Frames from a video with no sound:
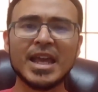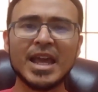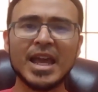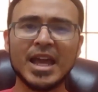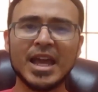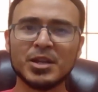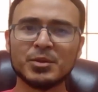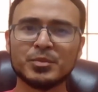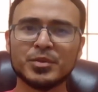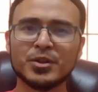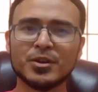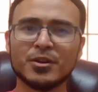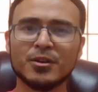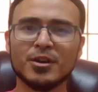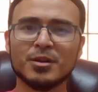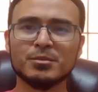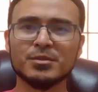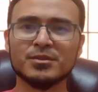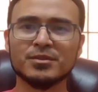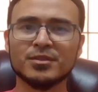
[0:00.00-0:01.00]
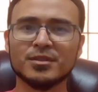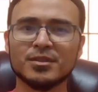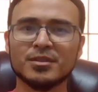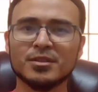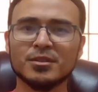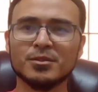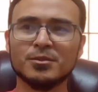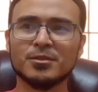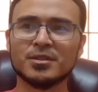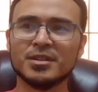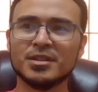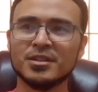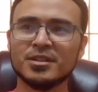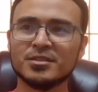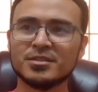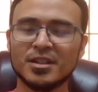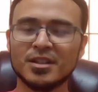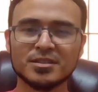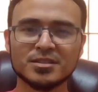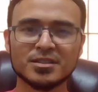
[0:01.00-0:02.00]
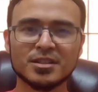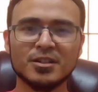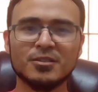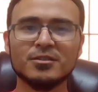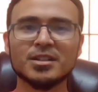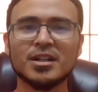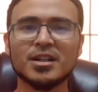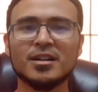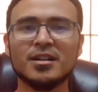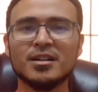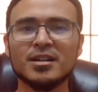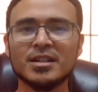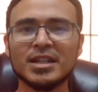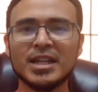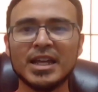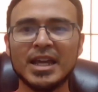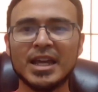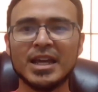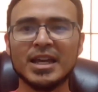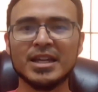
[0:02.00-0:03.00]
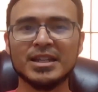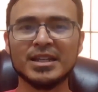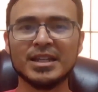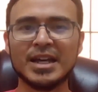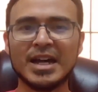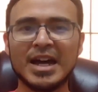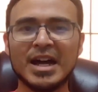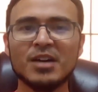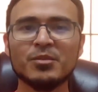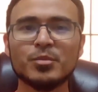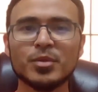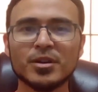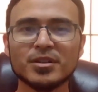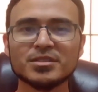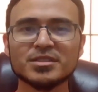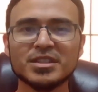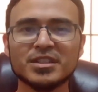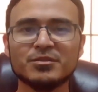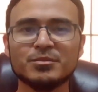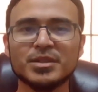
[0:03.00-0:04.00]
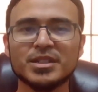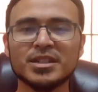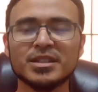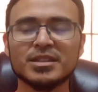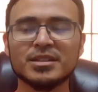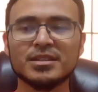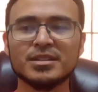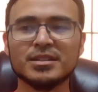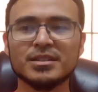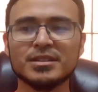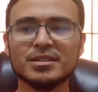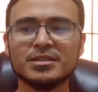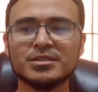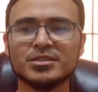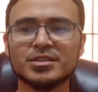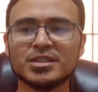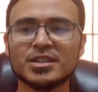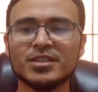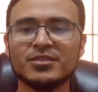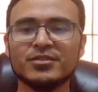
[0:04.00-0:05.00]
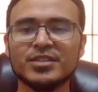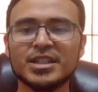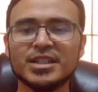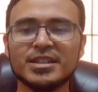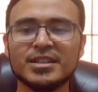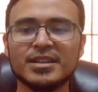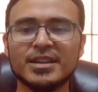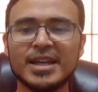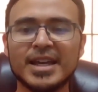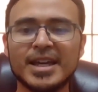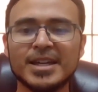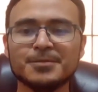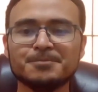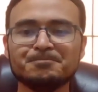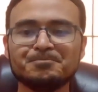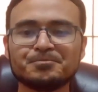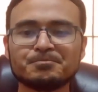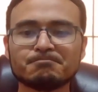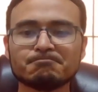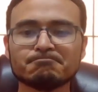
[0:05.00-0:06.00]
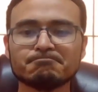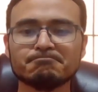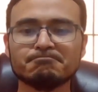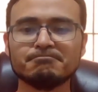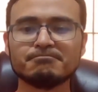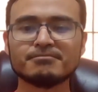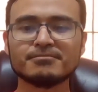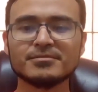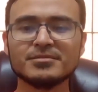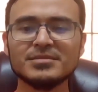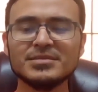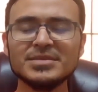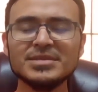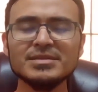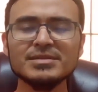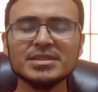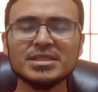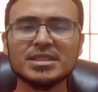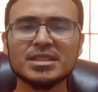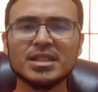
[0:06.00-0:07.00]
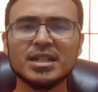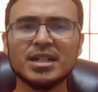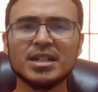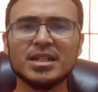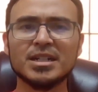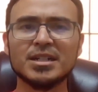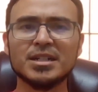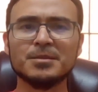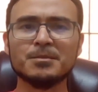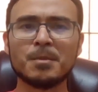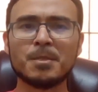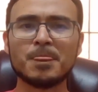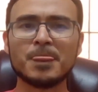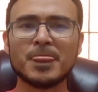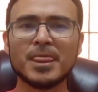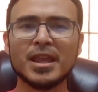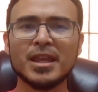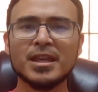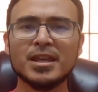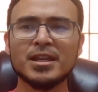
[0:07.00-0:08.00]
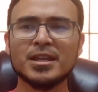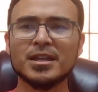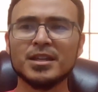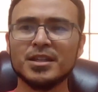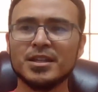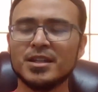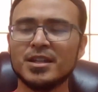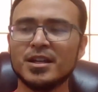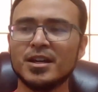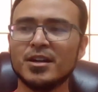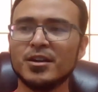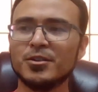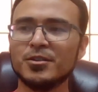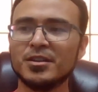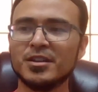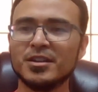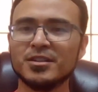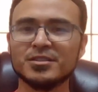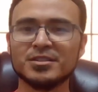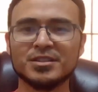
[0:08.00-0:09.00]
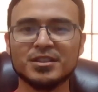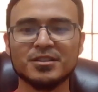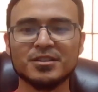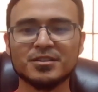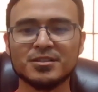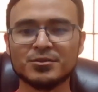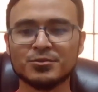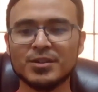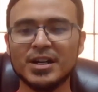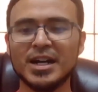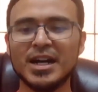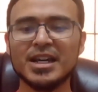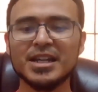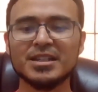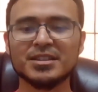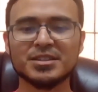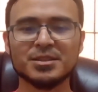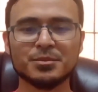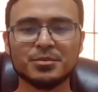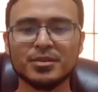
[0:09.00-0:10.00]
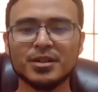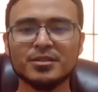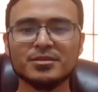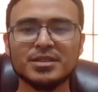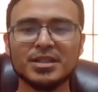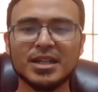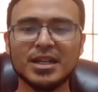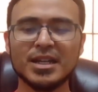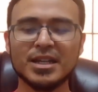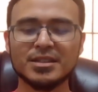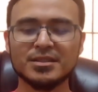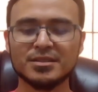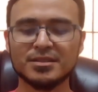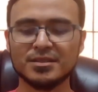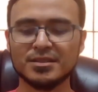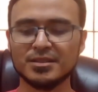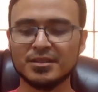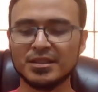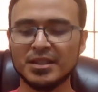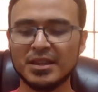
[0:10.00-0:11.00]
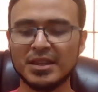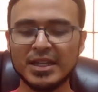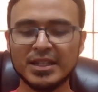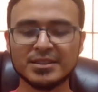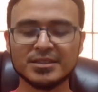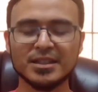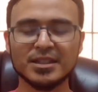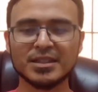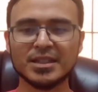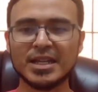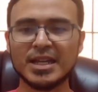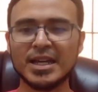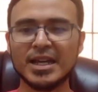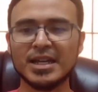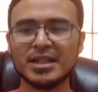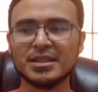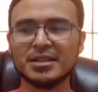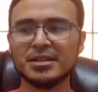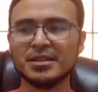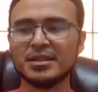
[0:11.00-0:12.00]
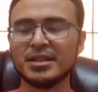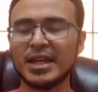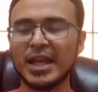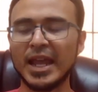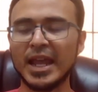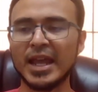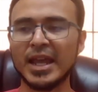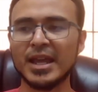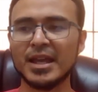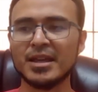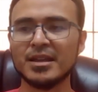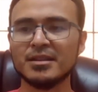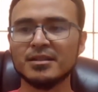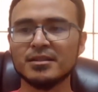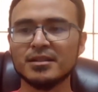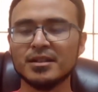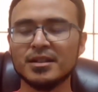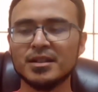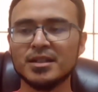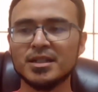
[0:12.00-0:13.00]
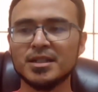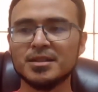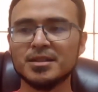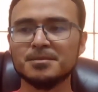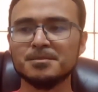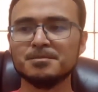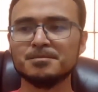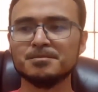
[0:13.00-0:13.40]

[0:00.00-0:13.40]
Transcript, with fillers: and a pure heart before the Lord. And there's lots going on, and I personally have been just convicted that. Um, you know there's there's riots and protests and things like that and um,